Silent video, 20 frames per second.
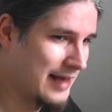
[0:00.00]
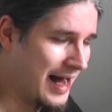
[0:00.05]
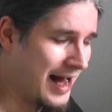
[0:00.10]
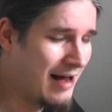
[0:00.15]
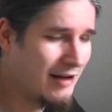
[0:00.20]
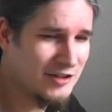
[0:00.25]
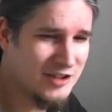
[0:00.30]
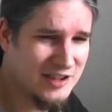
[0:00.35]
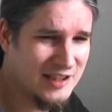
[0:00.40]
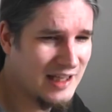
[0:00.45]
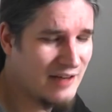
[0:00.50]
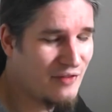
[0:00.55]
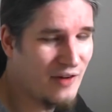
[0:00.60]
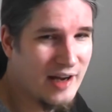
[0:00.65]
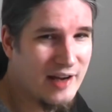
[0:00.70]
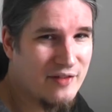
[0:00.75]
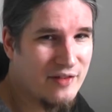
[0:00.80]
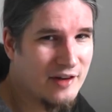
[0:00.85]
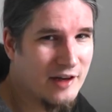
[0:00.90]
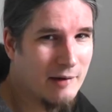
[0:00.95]
I'll see if
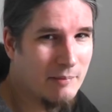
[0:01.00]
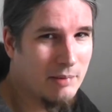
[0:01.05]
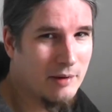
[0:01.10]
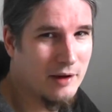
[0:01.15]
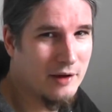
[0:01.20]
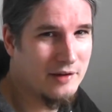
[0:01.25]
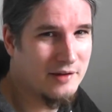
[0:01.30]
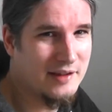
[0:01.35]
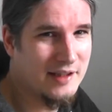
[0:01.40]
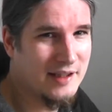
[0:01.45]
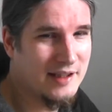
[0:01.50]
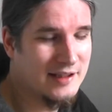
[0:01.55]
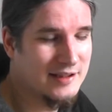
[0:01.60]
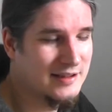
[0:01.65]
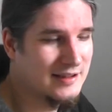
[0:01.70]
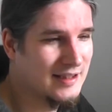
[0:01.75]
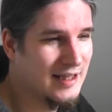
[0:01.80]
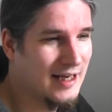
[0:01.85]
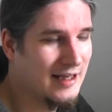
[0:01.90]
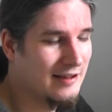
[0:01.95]
I even upload
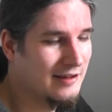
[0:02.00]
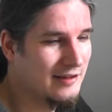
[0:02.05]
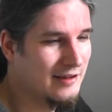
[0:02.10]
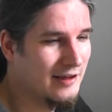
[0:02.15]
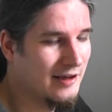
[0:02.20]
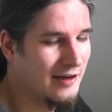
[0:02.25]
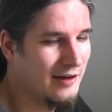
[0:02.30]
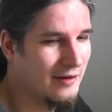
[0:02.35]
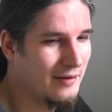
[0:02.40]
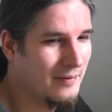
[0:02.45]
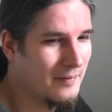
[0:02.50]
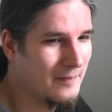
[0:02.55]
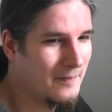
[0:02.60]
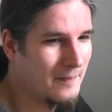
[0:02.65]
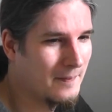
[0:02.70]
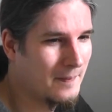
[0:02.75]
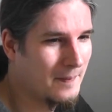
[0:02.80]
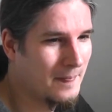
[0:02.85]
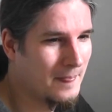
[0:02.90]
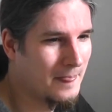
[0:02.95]
this. I don't know.
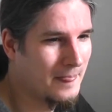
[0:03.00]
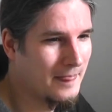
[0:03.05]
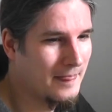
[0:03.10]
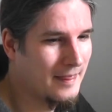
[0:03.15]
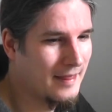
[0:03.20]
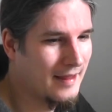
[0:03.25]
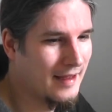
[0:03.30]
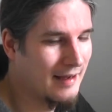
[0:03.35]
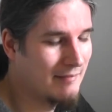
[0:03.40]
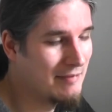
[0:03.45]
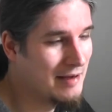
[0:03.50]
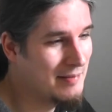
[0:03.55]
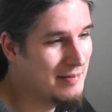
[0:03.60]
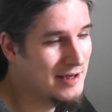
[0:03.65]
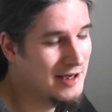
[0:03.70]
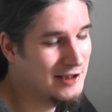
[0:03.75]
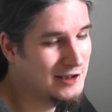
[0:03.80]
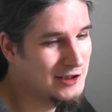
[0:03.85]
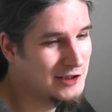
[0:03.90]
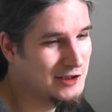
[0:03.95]

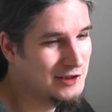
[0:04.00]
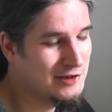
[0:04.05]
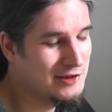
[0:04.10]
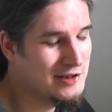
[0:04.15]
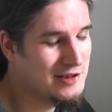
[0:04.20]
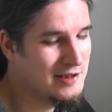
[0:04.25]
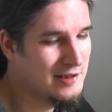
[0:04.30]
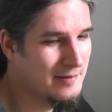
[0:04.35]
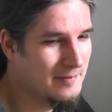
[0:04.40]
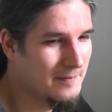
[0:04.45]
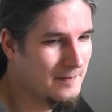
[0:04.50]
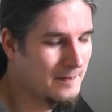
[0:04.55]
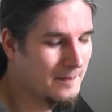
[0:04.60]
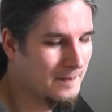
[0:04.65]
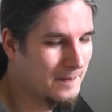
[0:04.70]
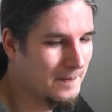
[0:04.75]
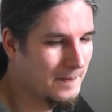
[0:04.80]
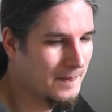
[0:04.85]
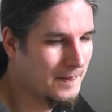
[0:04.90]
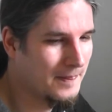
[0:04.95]
Maybe I should.
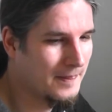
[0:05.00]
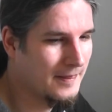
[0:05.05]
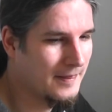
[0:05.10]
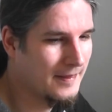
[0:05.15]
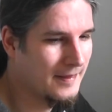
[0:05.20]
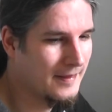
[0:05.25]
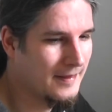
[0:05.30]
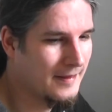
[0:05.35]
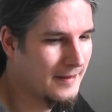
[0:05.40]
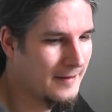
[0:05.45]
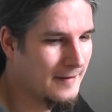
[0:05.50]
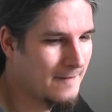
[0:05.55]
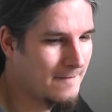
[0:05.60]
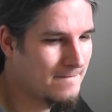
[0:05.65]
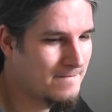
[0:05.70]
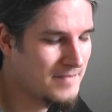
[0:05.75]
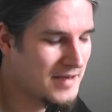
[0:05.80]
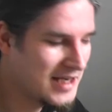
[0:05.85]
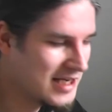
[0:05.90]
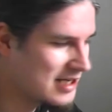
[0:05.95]

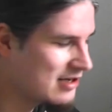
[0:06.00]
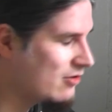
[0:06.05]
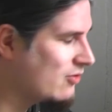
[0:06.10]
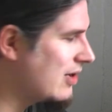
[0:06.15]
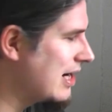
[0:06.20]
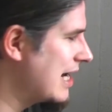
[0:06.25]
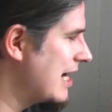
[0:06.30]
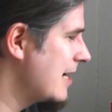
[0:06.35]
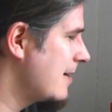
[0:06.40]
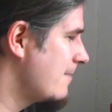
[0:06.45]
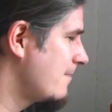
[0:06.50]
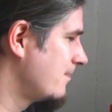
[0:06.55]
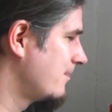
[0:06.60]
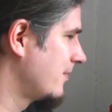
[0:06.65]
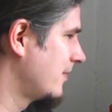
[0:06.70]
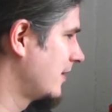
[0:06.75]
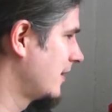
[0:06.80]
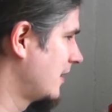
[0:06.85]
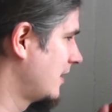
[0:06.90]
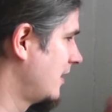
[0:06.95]
Either way,
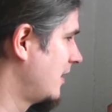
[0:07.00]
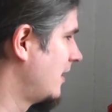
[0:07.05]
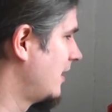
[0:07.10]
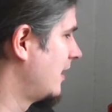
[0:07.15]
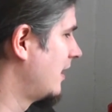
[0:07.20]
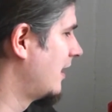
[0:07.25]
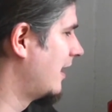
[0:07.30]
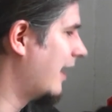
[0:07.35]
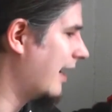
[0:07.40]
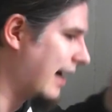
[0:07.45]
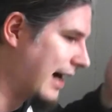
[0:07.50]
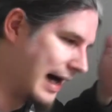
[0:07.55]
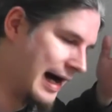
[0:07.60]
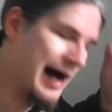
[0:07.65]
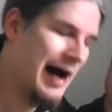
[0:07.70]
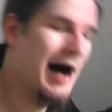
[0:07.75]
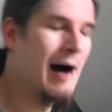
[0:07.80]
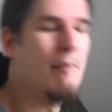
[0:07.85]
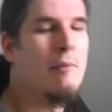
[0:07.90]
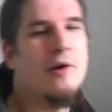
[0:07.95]

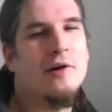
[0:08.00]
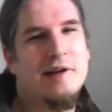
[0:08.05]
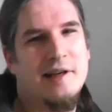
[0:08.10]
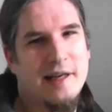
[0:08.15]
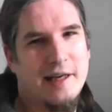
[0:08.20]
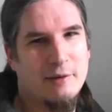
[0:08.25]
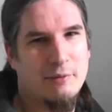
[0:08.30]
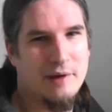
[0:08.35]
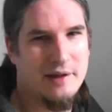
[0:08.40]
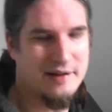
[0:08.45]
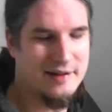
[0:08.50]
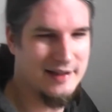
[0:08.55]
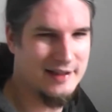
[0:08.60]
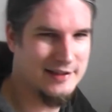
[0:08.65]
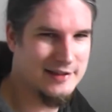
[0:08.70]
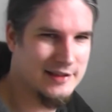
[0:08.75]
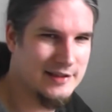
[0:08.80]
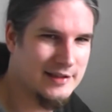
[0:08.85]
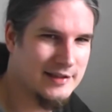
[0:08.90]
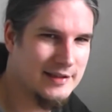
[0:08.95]
I'm okay with
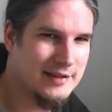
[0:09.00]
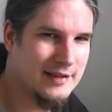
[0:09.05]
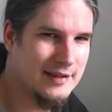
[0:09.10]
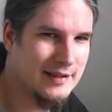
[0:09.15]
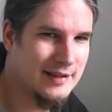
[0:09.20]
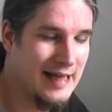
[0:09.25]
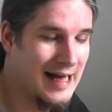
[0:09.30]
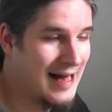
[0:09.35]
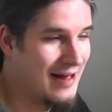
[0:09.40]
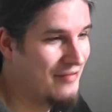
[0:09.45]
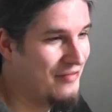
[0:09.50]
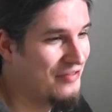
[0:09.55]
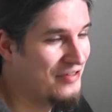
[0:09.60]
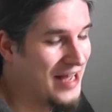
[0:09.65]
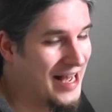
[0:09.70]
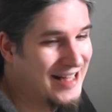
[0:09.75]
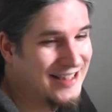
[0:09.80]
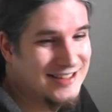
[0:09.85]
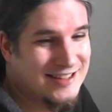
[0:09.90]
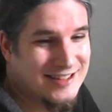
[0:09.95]
this. And
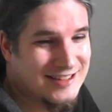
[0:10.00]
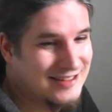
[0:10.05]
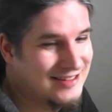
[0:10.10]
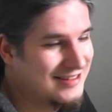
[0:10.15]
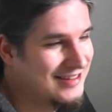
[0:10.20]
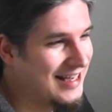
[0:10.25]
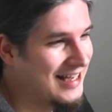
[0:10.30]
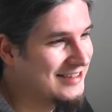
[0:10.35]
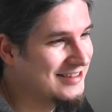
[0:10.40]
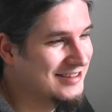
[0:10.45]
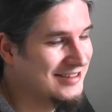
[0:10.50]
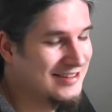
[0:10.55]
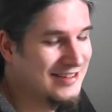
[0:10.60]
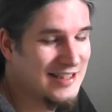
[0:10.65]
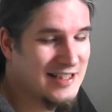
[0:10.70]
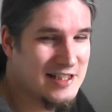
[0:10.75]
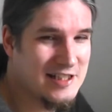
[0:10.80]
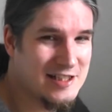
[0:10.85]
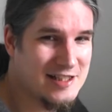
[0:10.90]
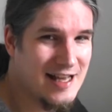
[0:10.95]
that's that's
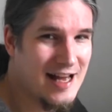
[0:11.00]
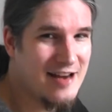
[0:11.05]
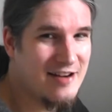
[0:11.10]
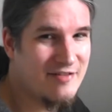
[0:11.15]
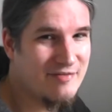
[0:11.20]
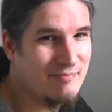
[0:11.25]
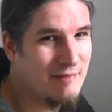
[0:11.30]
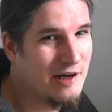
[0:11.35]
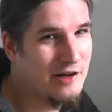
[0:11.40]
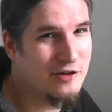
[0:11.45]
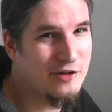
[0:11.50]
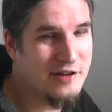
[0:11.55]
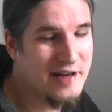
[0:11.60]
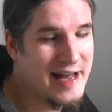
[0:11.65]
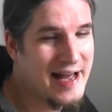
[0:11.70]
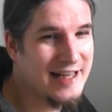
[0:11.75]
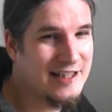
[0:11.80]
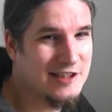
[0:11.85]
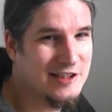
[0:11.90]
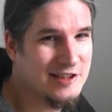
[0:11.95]
the extent of my
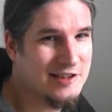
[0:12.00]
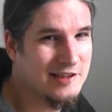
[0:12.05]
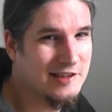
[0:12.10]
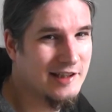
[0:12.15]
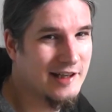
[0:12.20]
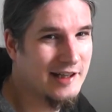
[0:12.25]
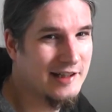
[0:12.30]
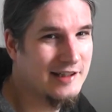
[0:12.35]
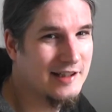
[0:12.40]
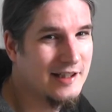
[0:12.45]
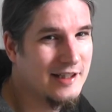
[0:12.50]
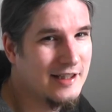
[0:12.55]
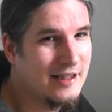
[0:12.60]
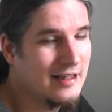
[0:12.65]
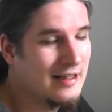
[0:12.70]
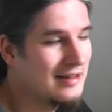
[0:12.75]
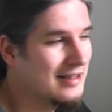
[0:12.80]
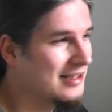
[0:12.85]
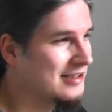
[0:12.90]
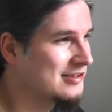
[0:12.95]
reaction. Like
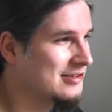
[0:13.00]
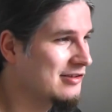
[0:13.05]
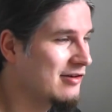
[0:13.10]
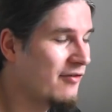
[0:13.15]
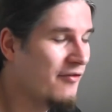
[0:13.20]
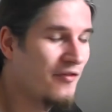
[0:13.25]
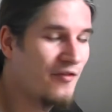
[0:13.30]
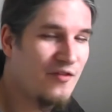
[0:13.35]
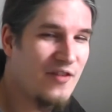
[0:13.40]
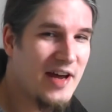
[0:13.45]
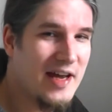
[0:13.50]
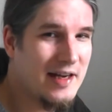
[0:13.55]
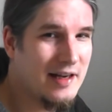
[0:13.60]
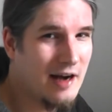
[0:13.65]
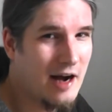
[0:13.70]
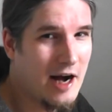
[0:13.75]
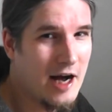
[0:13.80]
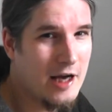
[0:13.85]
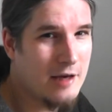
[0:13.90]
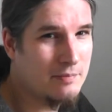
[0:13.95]
there's no
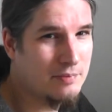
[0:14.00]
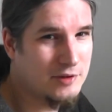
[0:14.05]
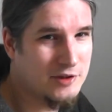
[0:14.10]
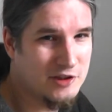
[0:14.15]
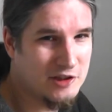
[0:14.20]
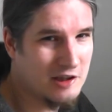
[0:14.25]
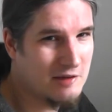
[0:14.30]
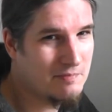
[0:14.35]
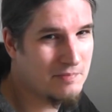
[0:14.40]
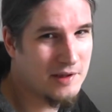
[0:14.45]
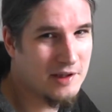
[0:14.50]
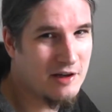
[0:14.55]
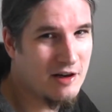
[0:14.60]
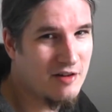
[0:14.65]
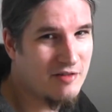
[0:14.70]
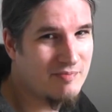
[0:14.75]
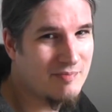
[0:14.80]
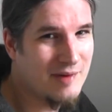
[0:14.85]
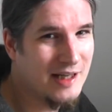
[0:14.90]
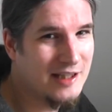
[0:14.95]
fake hype jumping
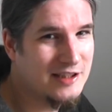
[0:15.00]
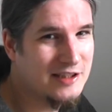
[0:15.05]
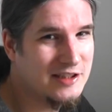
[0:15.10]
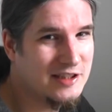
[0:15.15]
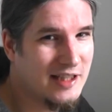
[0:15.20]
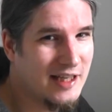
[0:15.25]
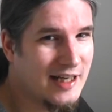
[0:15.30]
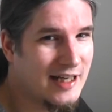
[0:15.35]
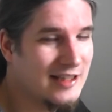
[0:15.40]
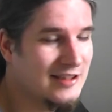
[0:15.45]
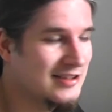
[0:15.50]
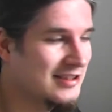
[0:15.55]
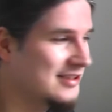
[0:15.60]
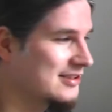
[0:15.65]
off my chair.